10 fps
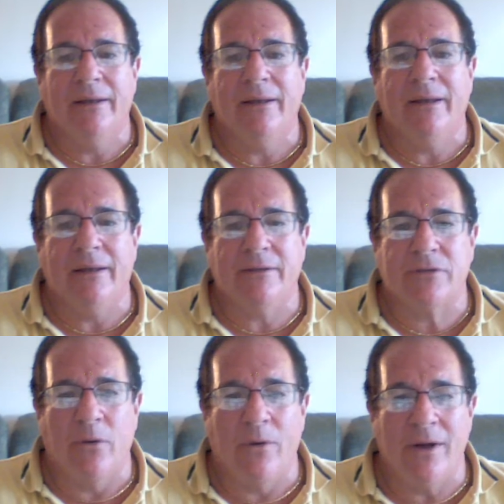And
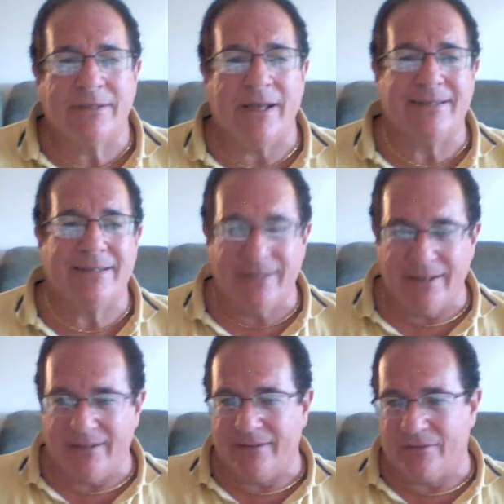so once I
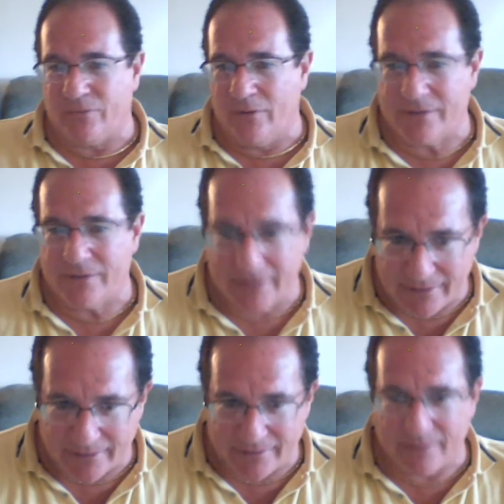see the Florida State
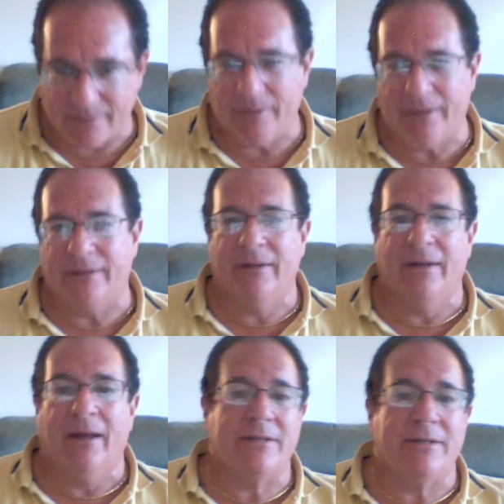kid come in,
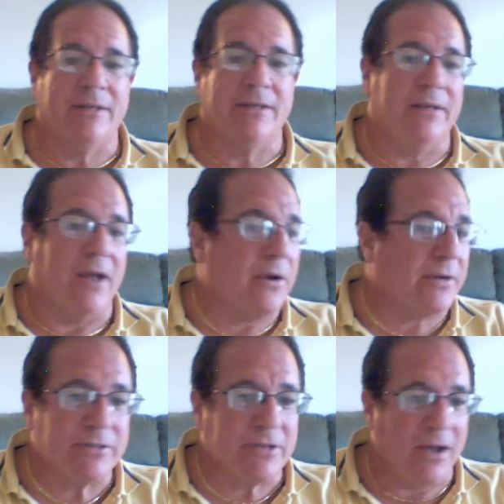I see the
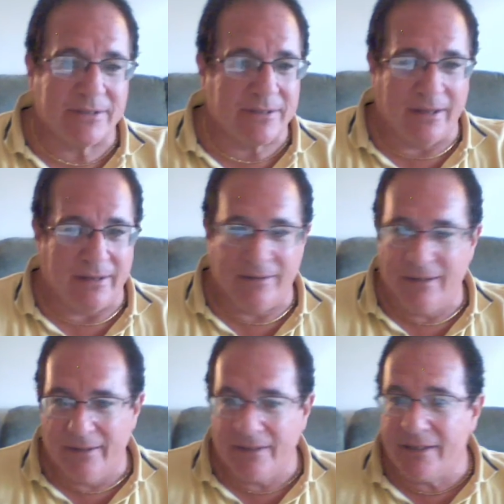Arkansas State
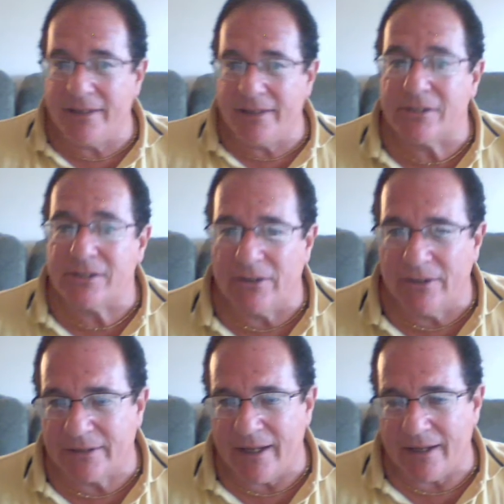kid doesn't
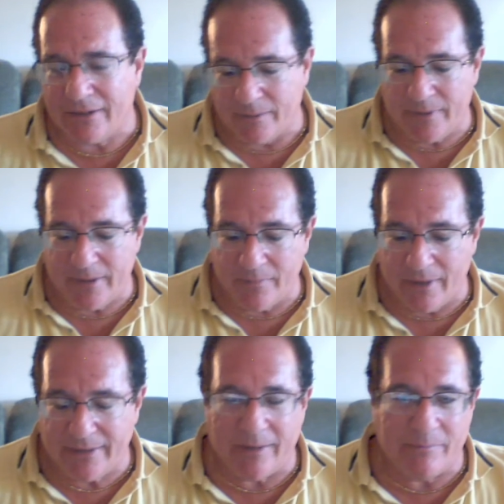look that good, but he
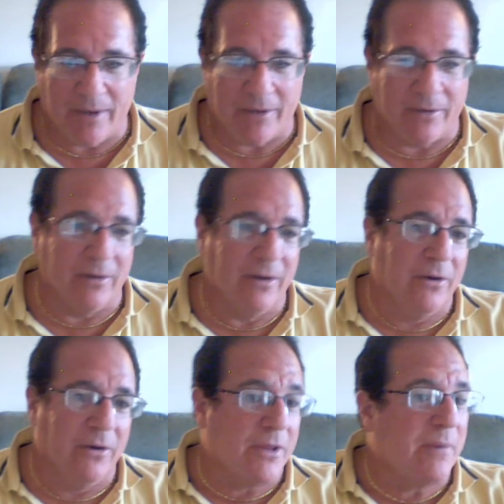might get better,
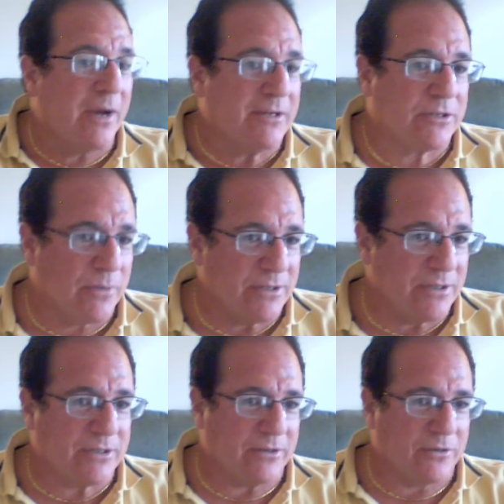or they might switch
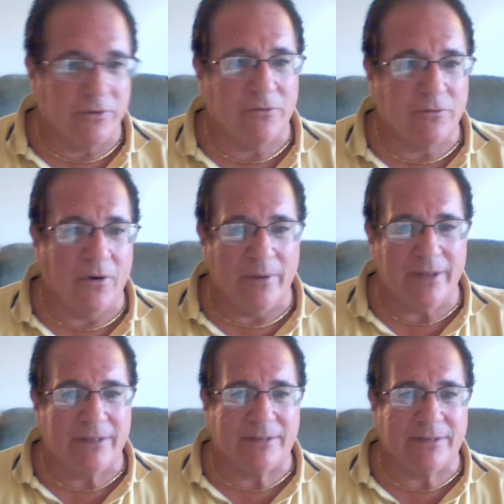it three or four
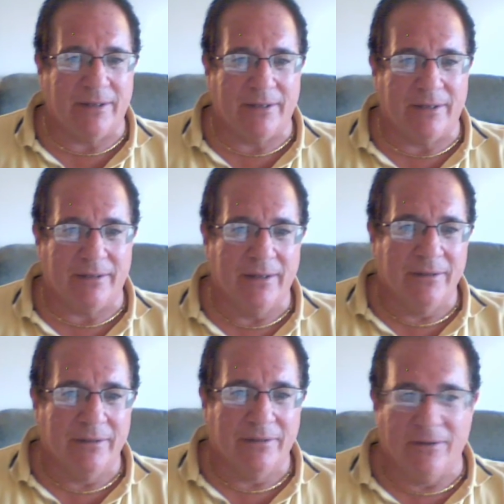weeks in.
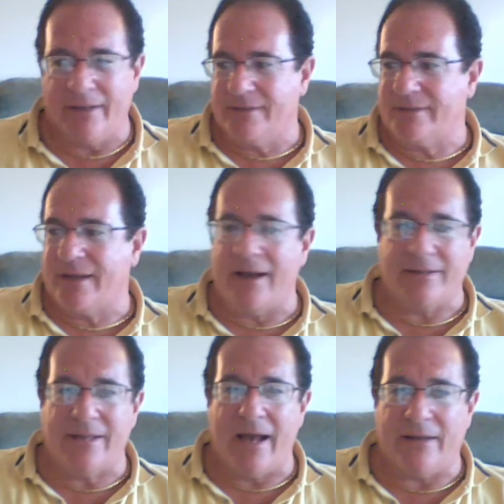They're like, this
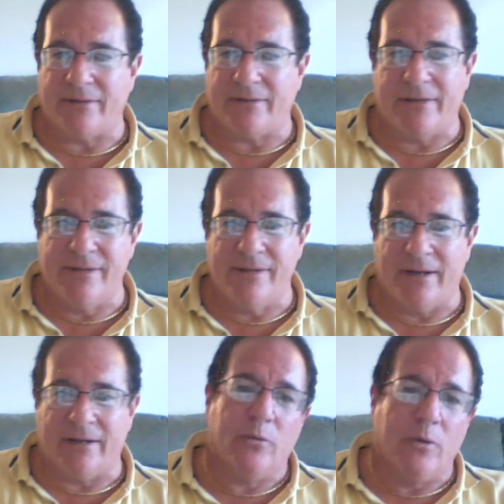guy's not getting it
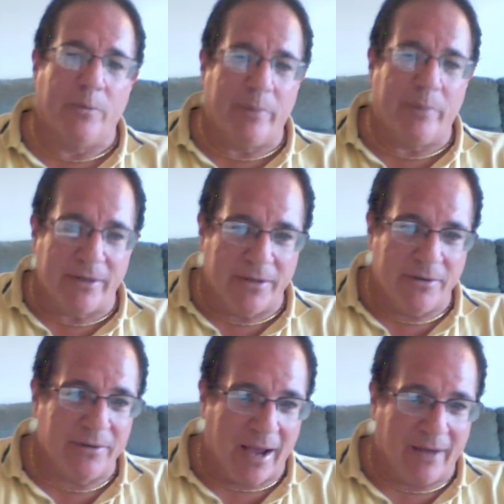we'll put in the new
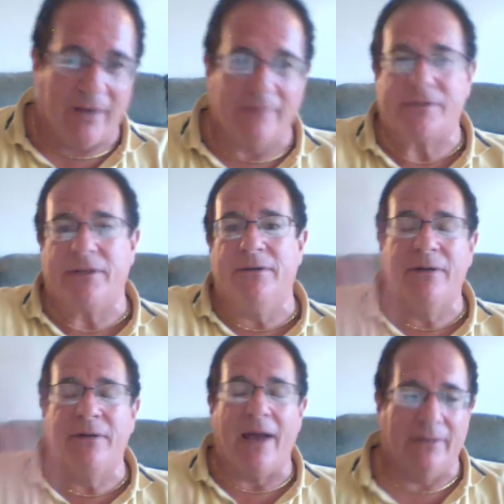guy, and all of a sudden the new
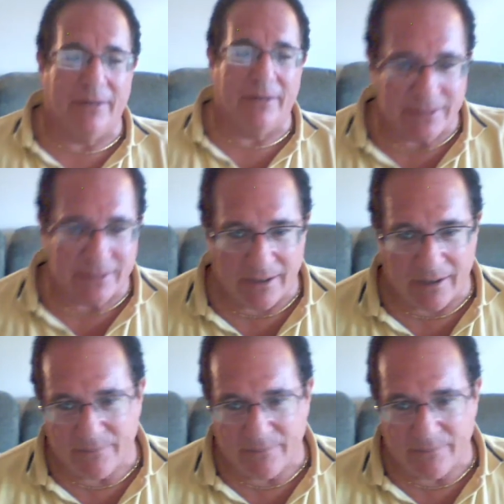guy lights it up.